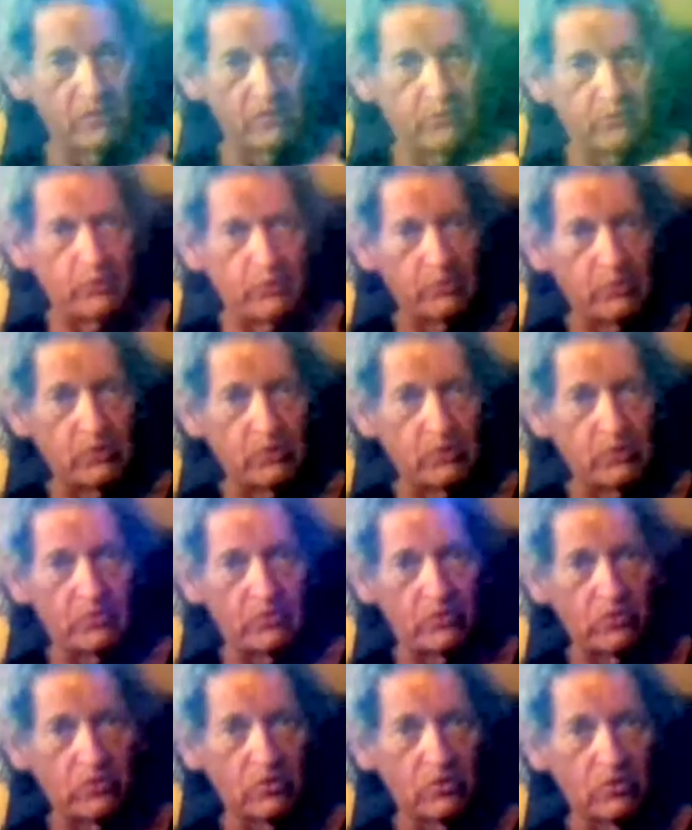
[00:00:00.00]
Boom, boom.
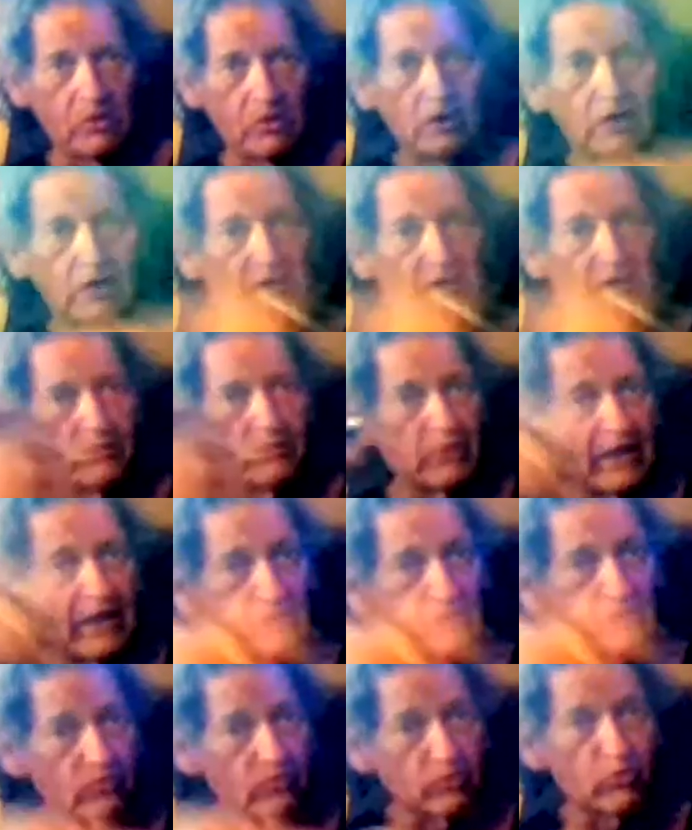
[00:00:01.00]
And the
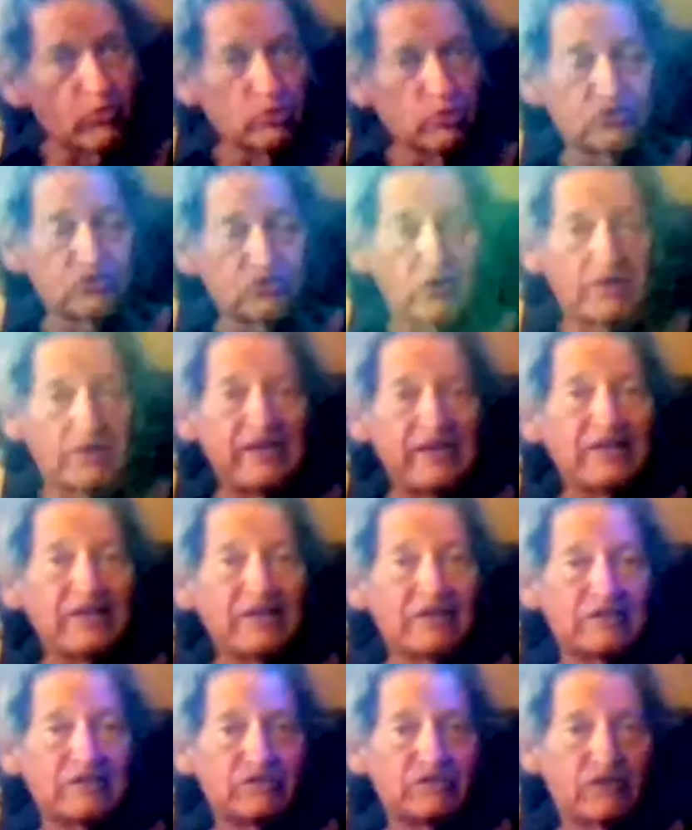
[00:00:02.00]
planet Earth will start healing
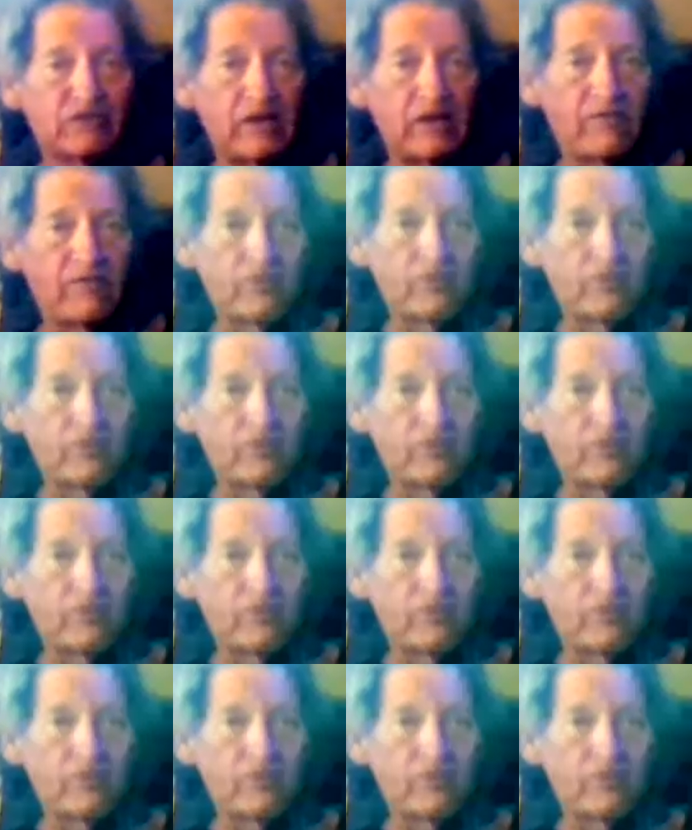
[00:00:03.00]
itself.